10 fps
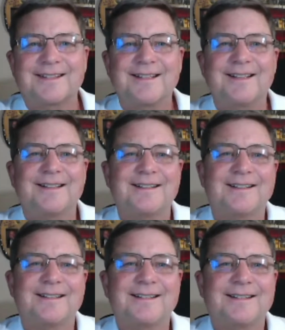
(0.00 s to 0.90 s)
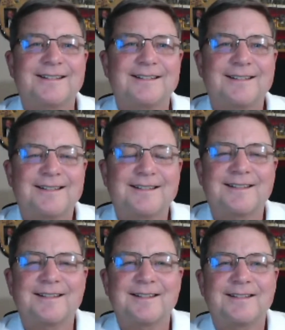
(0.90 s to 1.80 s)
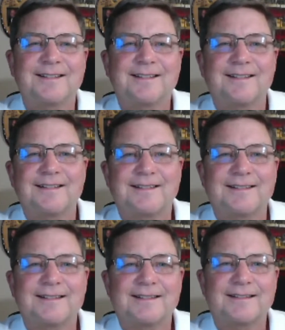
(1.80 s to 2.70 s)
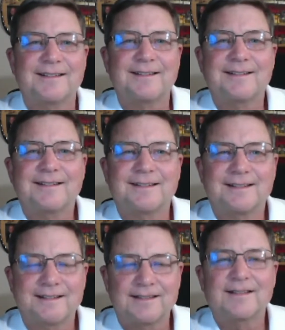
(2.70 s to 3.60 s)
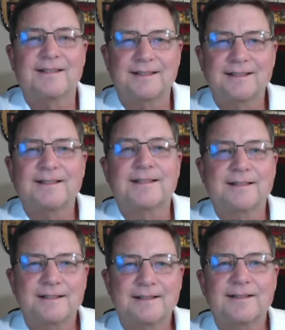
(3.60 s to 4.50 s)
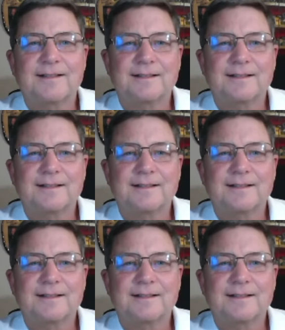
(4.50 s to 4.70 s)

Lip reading: (silent)